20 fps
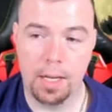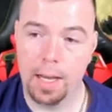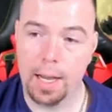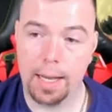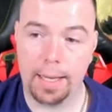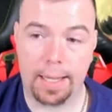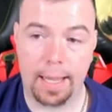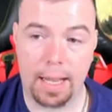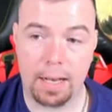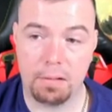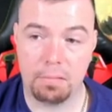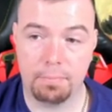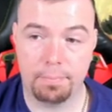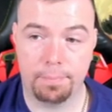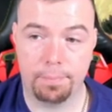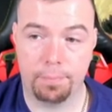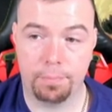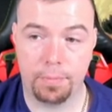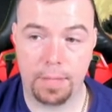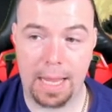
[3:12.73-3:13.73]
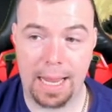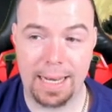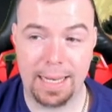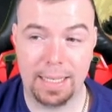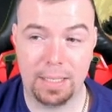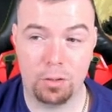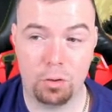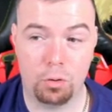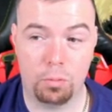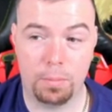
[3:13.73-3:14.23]
Again, any
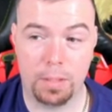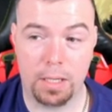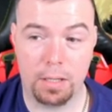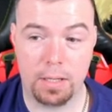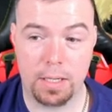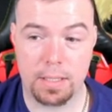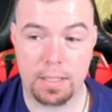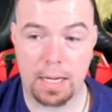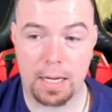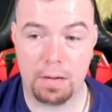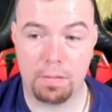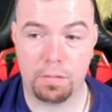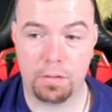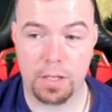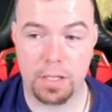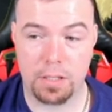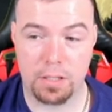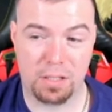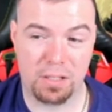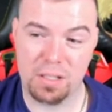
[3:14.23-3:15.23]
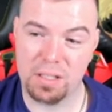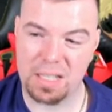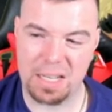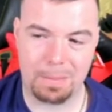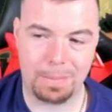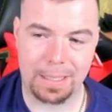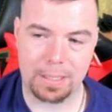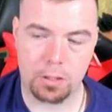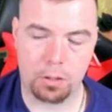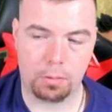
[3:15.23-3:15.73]
normally of these 83s, the centre
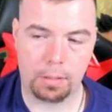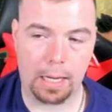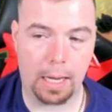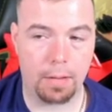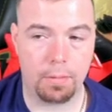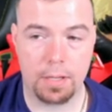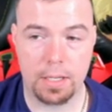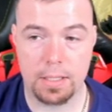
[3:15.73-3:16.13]
backs don't count.